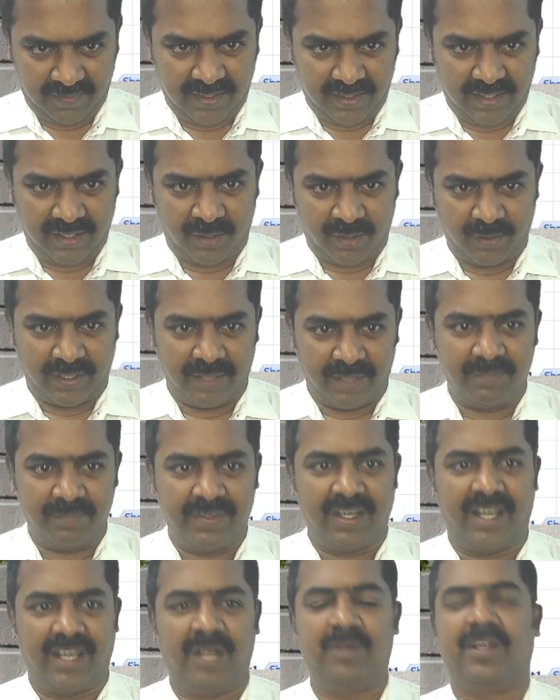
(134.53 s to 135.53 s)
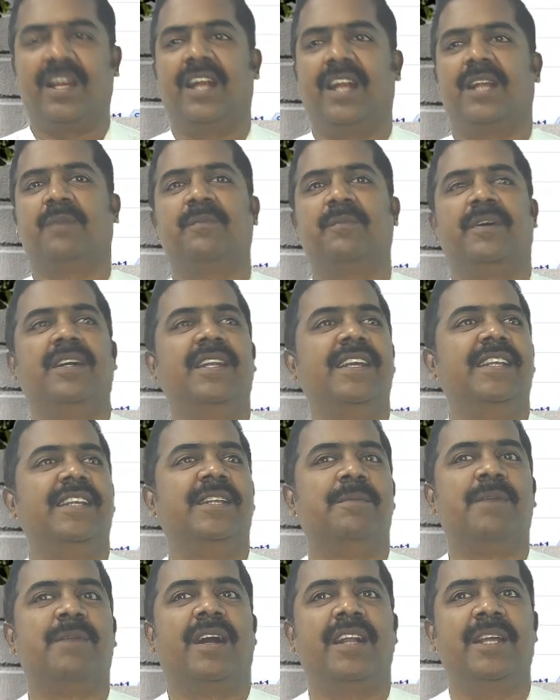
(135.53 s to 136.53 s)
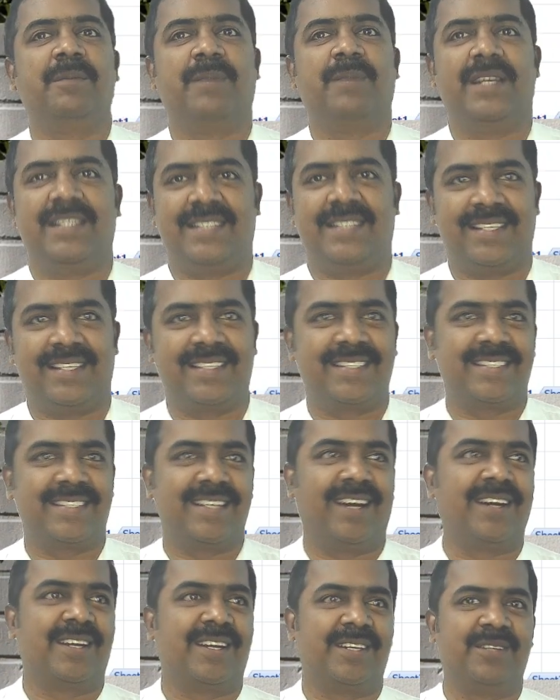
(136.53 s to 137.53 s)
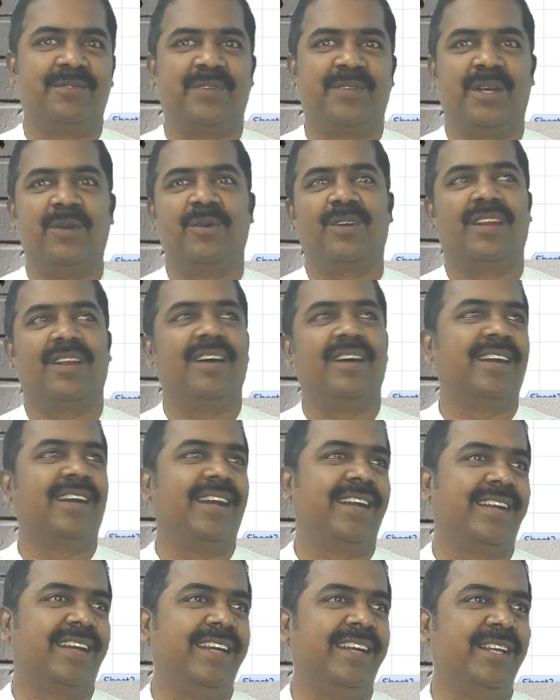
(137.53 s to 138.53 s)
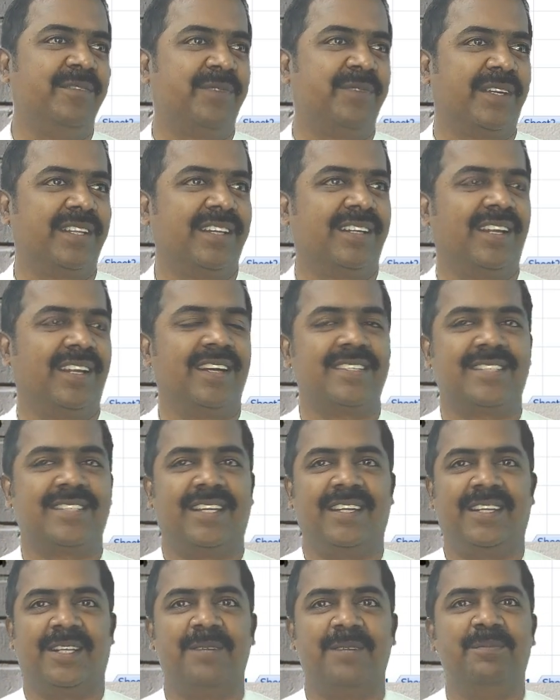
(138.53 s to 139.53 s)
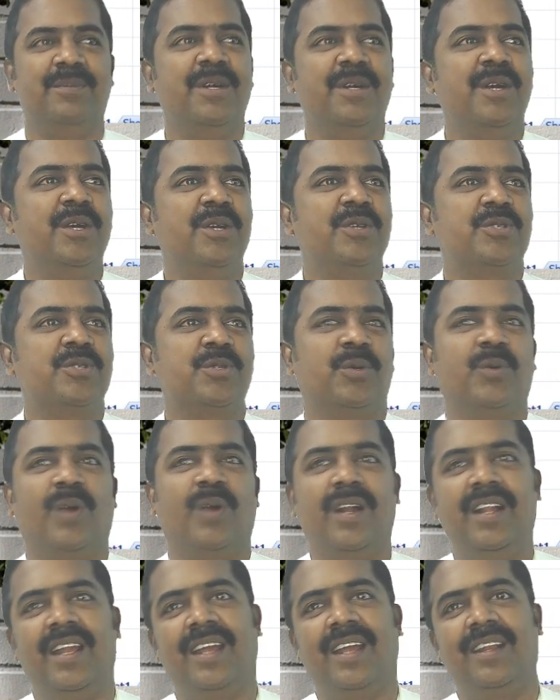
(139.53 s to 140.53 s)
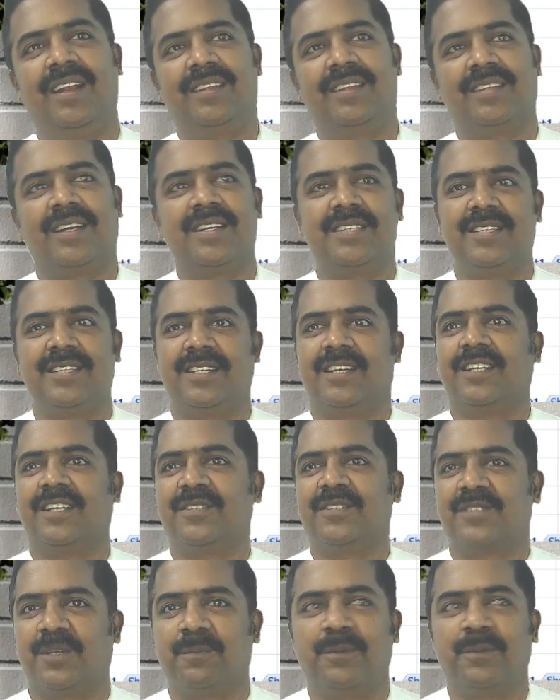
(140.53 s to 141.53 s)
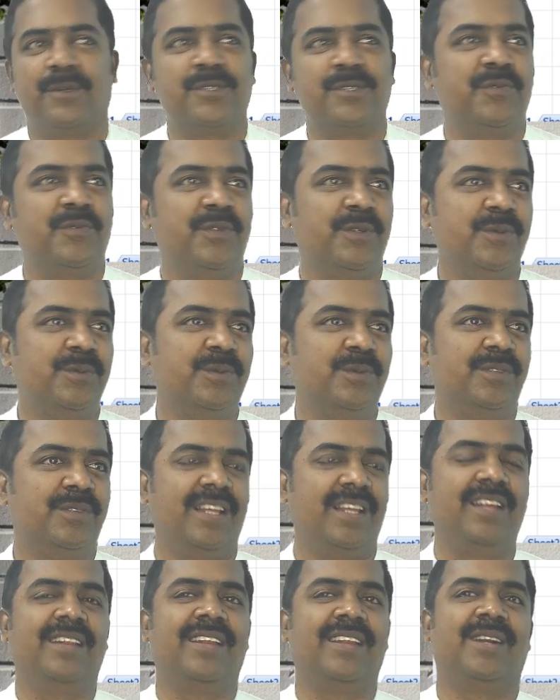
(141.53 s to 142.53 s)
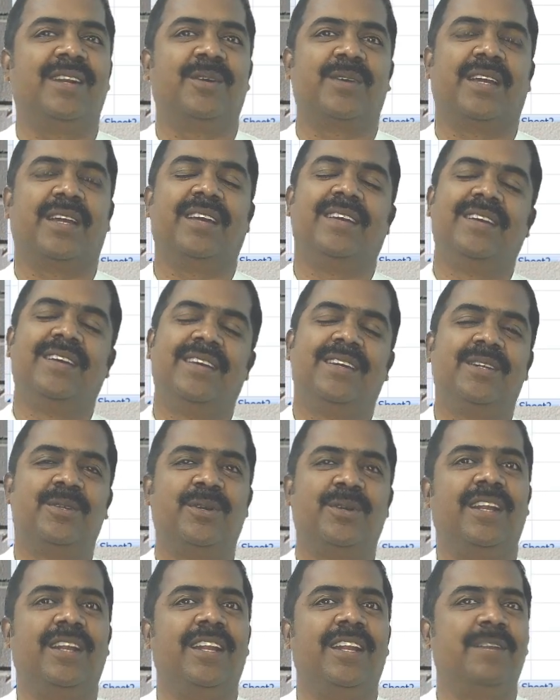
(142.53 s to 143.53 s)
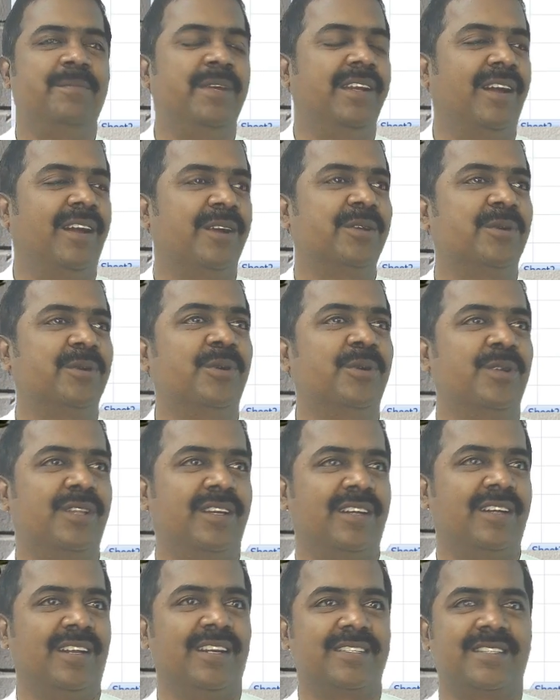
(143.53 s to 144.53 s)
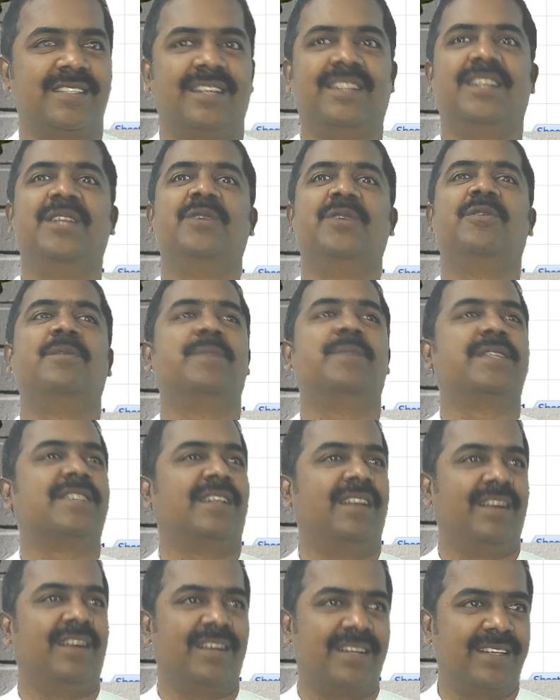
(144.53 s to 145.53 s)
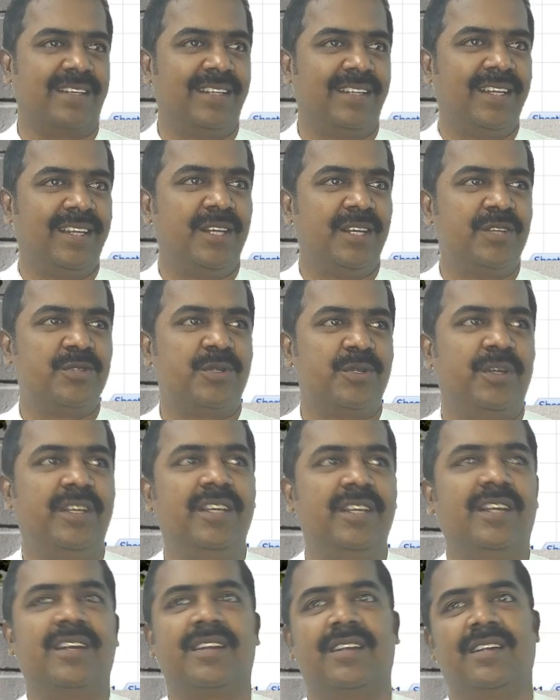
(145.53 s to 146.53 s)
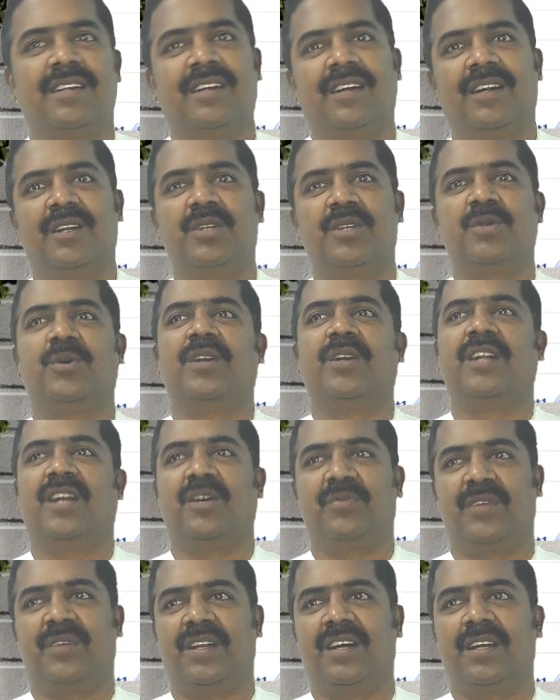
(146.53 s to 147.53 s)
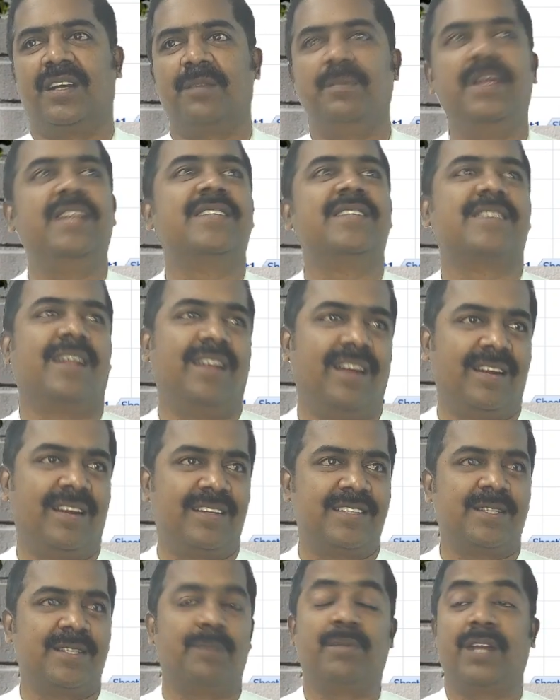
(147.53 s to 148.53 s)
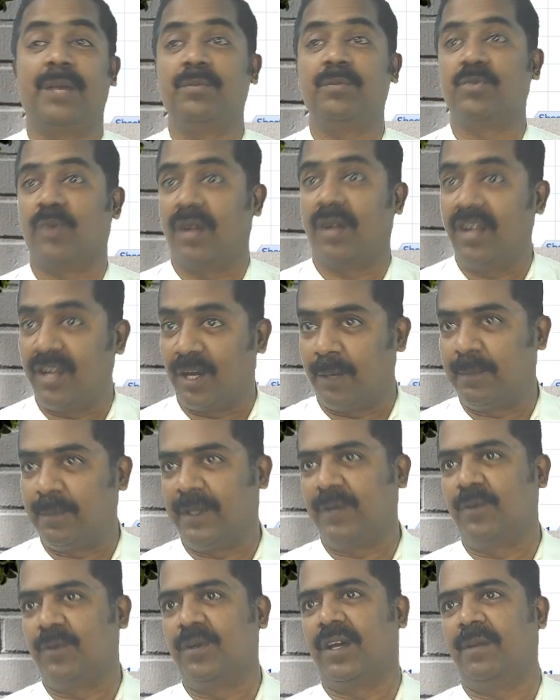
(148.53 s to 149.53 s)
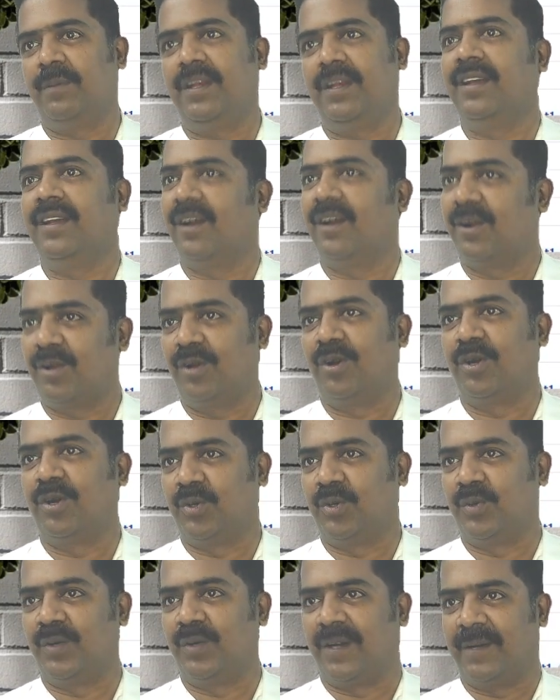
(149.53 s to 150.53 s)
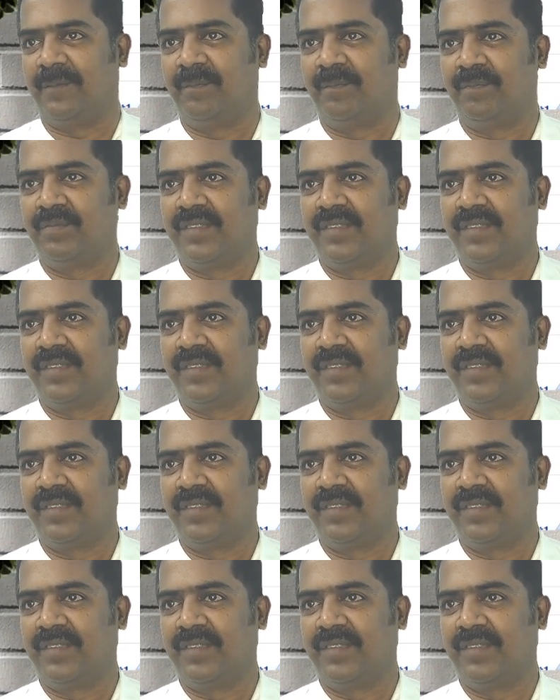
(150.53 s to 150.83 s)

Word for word: Okay, I have to get up early in the morning by 6 or 5 o'clock, get ready for the class and come. So one day lethargica, suppose if you think that, okay, today let me not to go to the class now, then you will miss a lot. So here, uh, two and a half an hour means a lot. Sometimes one topic would have been got, got over.